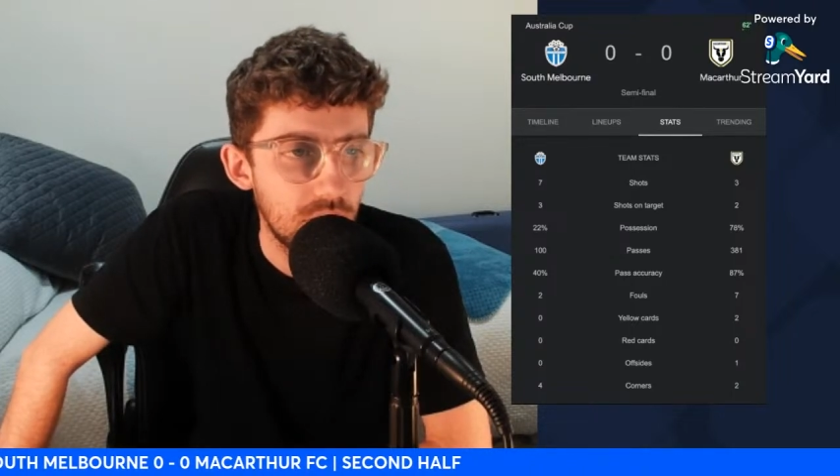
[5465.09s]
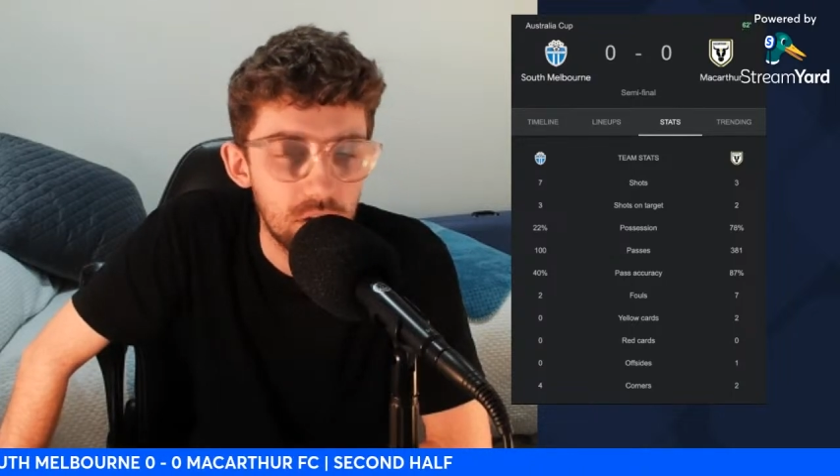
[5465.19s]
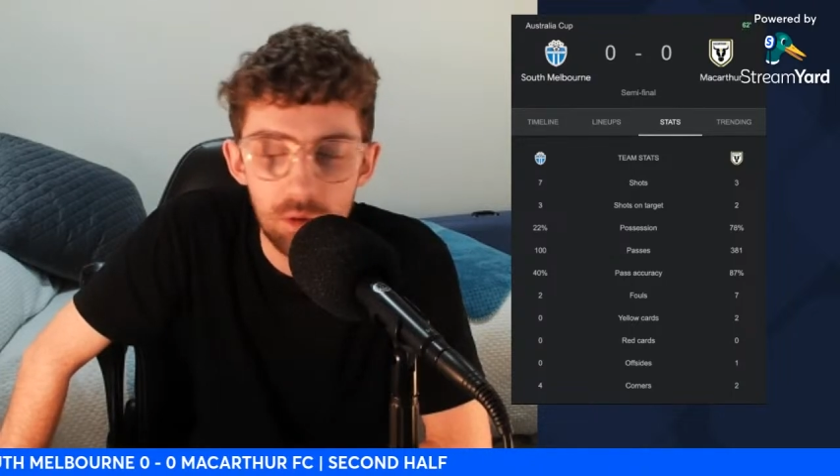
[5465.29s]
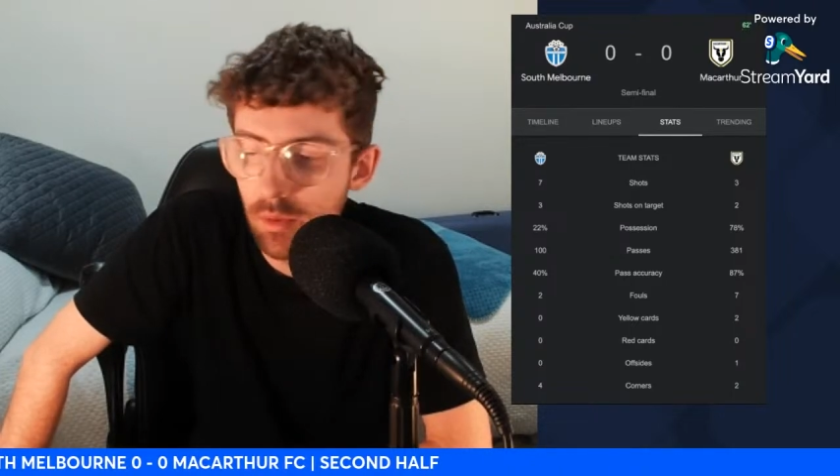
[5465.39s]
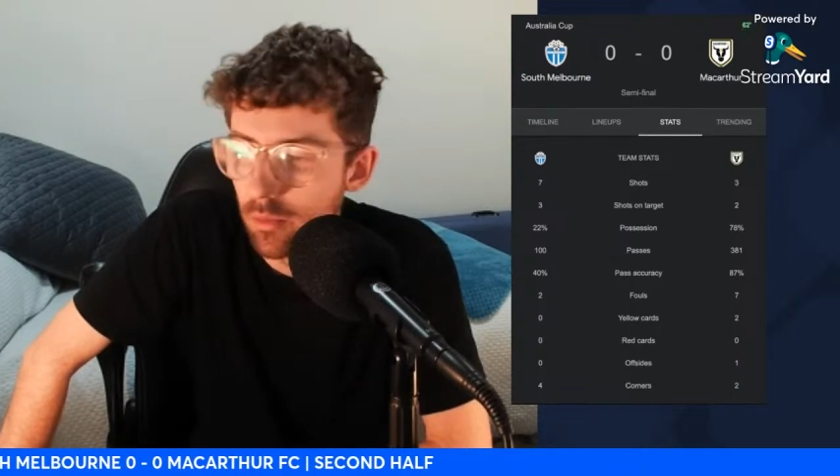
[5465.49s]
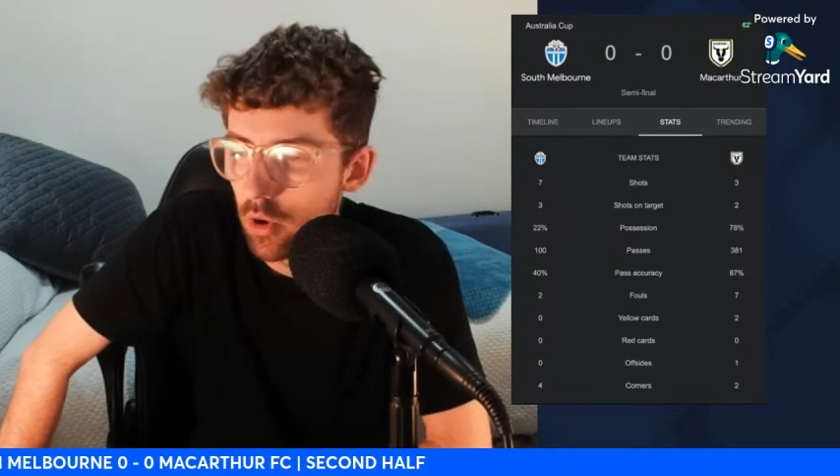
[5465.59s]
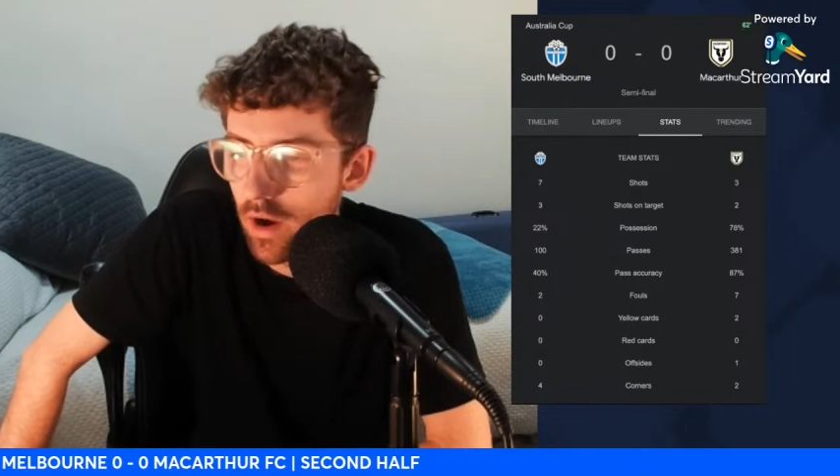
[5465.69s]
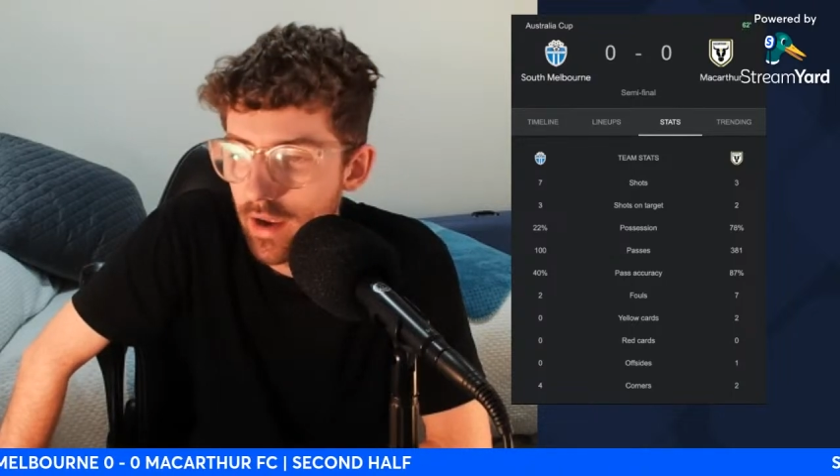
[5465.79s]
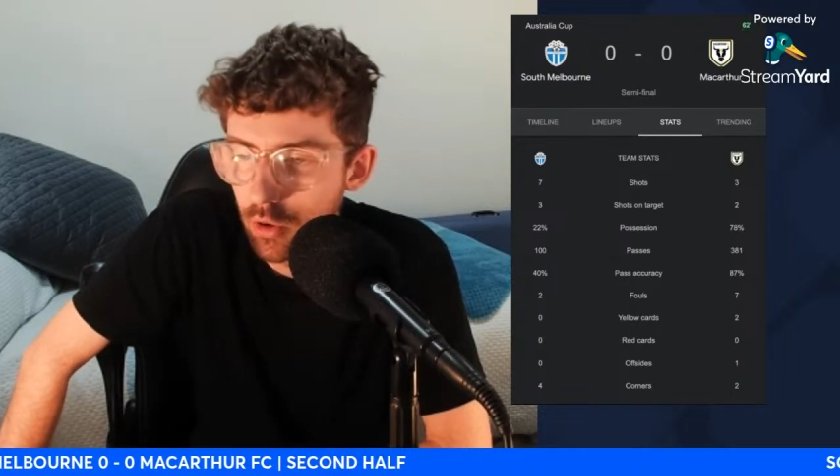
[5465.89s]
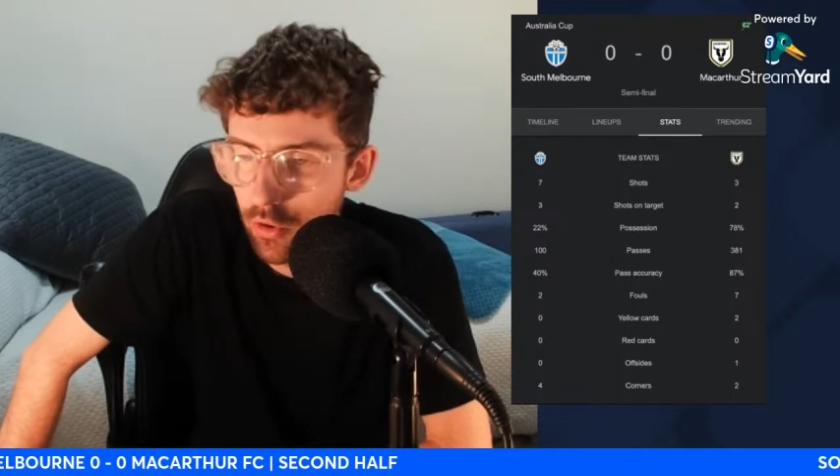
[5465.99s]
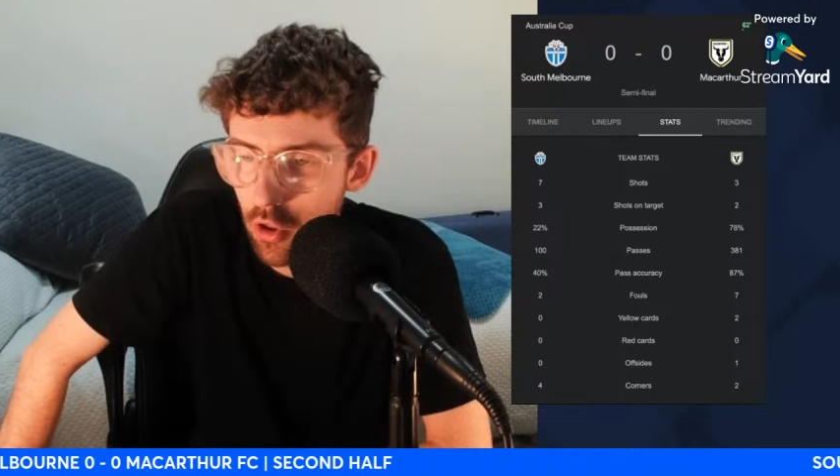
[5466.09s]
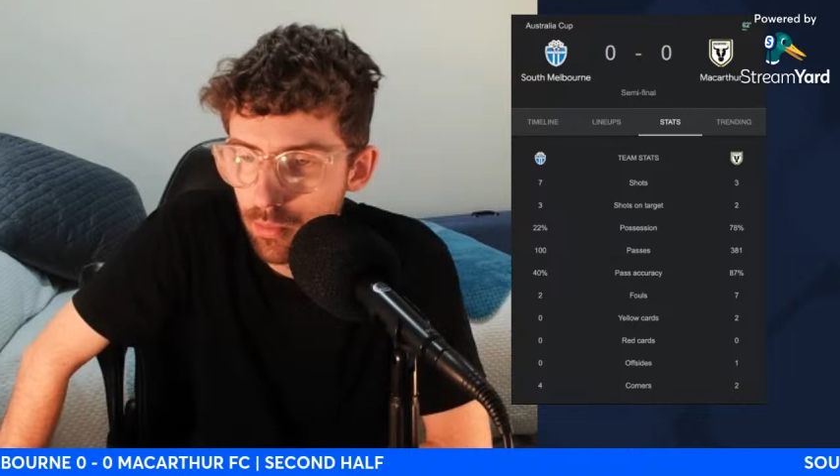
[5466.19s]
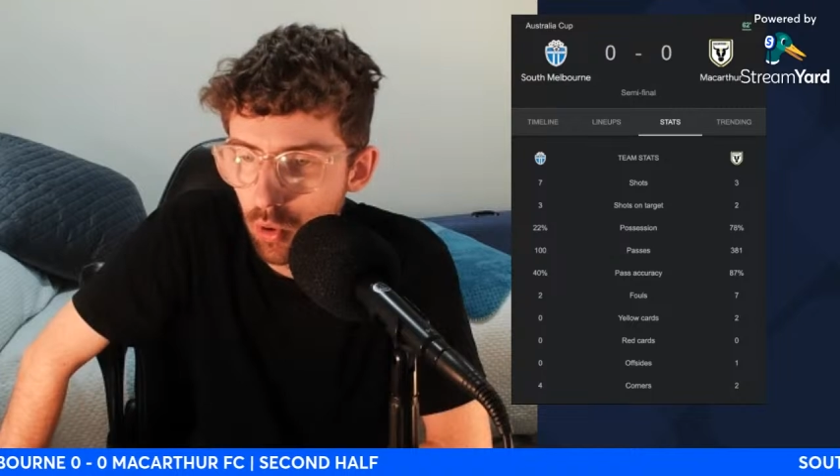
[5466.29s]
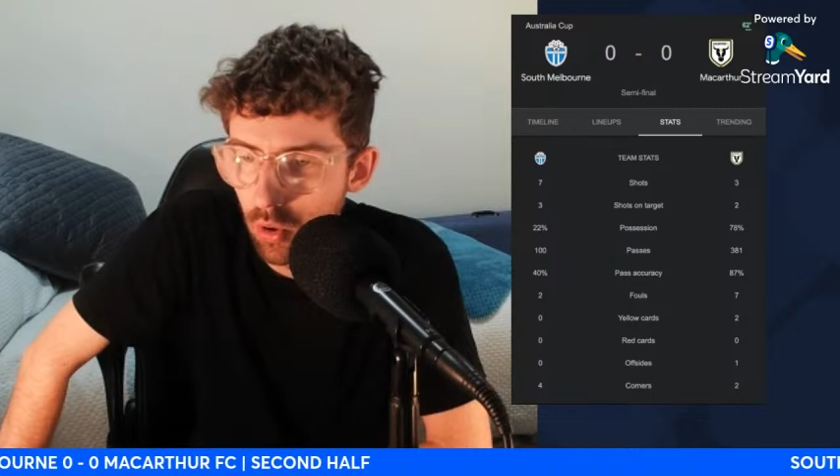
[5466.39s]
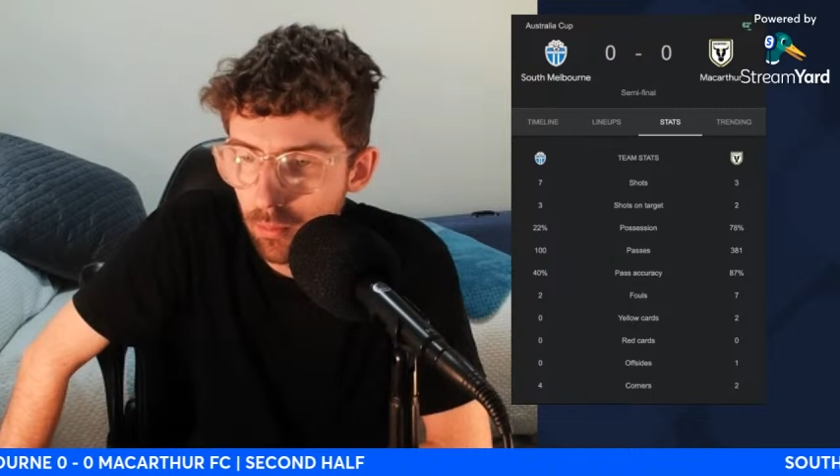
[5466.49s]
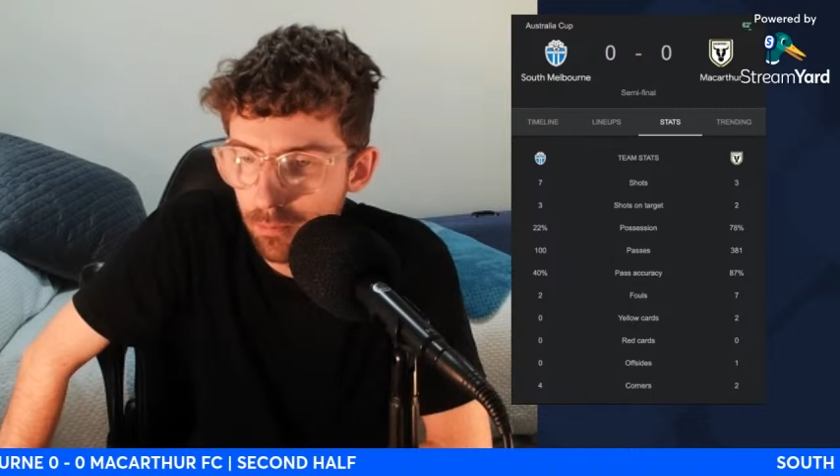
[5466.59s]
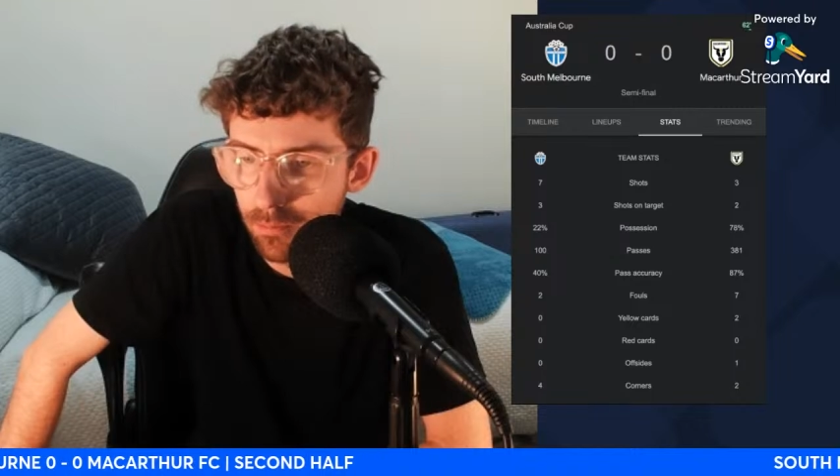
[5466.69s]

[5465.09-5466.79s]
accurate on the ball.